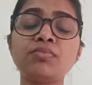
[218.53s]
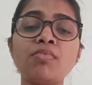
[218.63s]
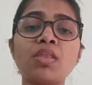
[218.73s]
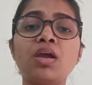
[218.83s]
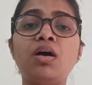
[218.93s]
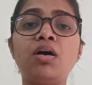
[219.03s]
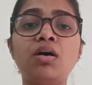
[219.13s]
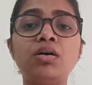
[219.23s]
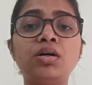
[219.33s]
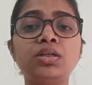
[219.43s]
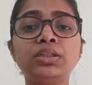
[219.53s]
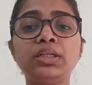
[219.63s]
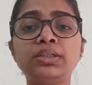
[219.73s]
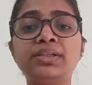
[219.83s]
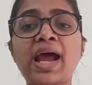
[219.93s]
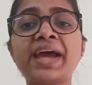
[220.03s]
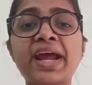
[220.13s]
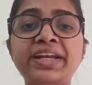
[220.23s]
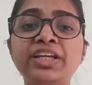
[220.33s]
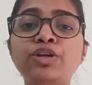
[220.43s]
Try
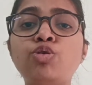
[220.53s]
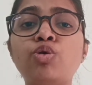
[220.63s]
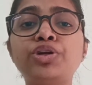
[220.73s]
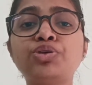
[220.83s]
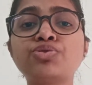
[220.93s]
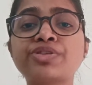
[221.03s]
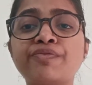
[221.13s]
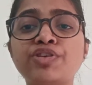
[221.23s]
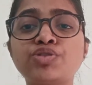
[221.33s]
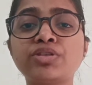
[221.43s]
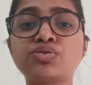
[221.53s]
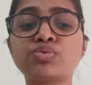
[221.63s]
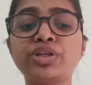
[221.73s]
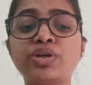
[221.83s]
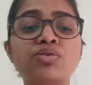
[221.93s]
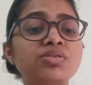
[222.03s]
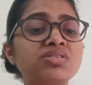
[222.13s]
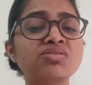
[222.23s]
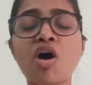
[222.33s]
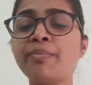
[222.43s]
writing code using Visual Studio,
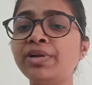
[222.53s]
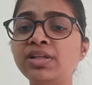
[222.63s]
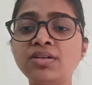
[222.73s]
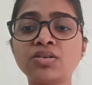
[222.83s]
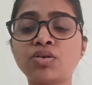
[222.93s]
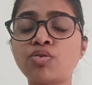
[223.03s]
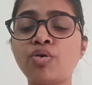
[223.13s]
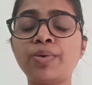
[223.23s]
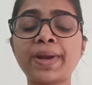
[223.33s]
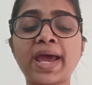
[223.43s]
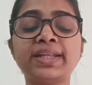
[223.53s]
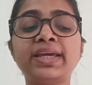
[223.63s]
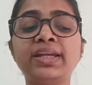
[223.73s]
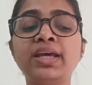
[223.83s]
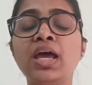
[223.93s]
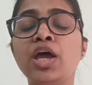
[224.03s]
normal code, and then